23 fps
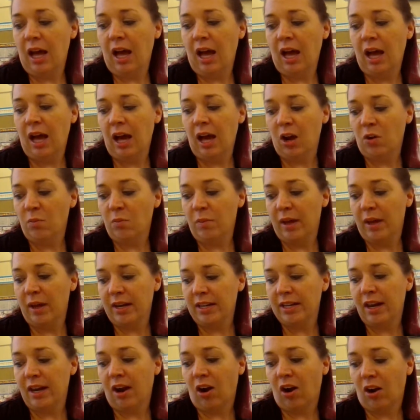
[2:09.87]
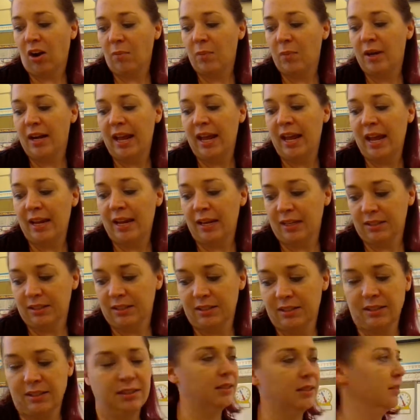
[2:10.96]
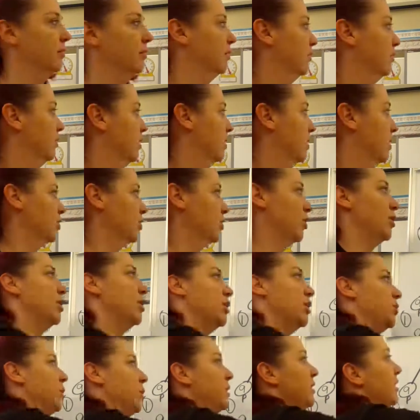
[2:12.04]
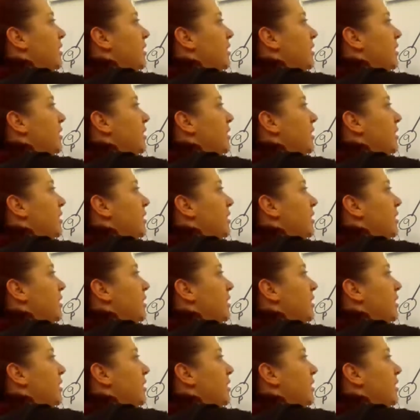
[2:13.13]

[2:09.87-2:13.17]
How many are bananas? So this one's a